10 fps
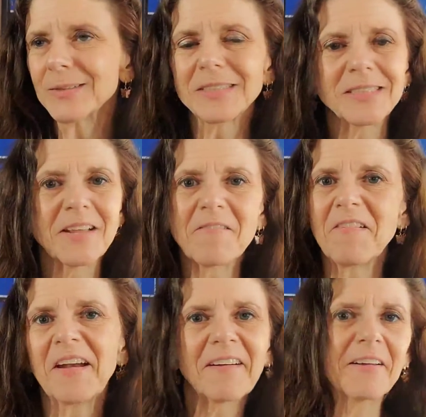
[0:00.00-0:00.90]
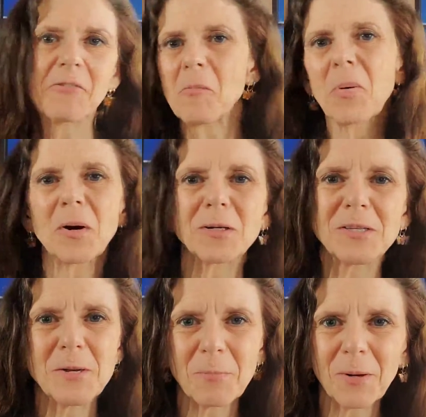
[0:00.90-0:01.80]
is going to vary from
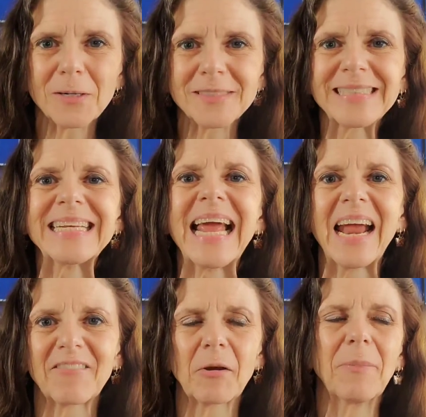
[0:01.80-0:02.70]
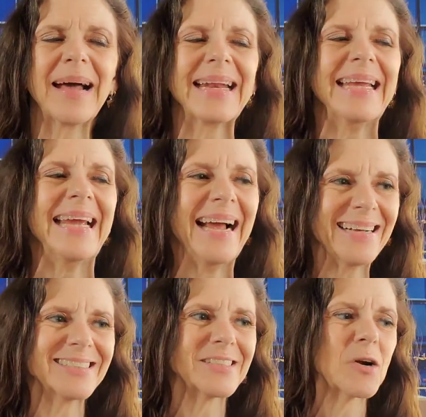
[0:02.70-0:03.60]
person to person. Everybody
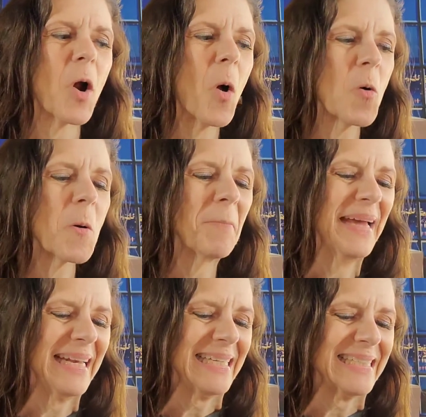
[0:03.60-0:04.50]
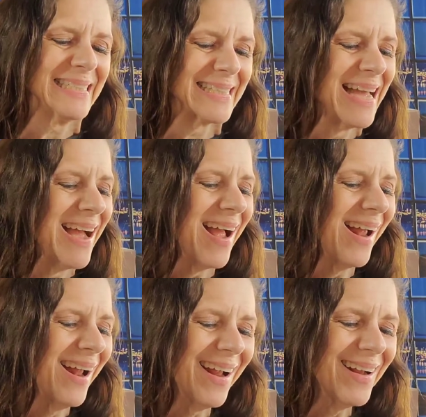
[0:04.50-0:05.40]
has their own opinions.
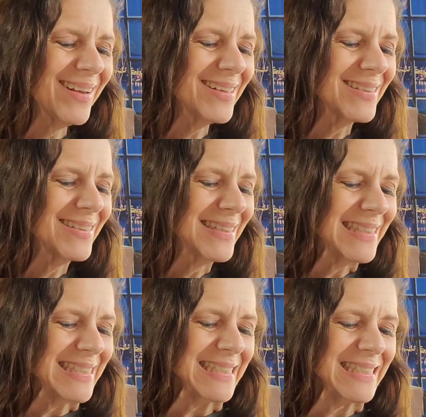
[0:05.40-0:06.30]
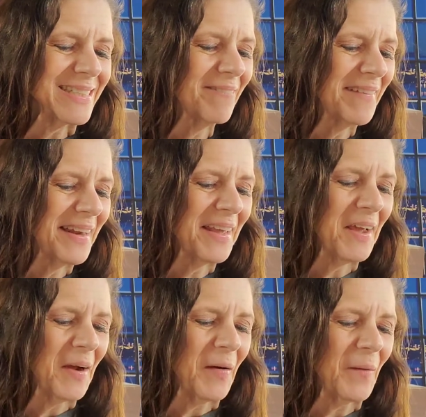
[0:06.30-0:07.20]
And this is a
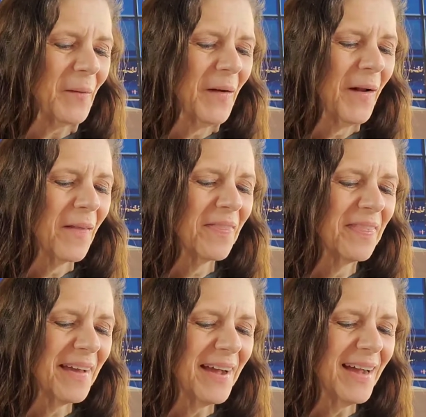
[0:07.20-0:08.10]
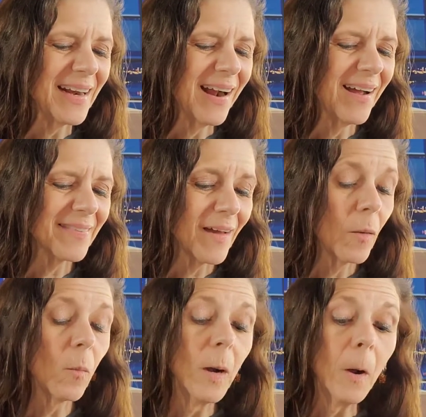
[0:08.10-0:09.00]
video that I
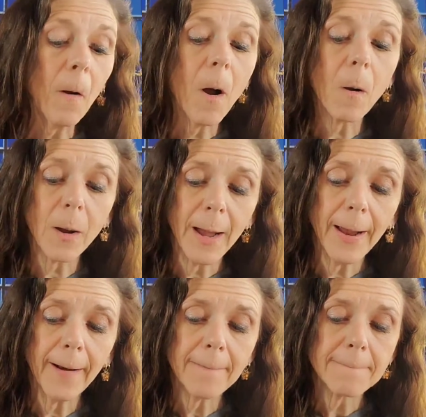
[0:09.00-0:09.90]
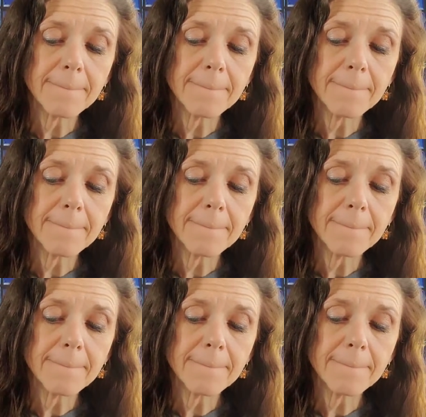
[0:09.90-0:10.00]
thought, well, okay,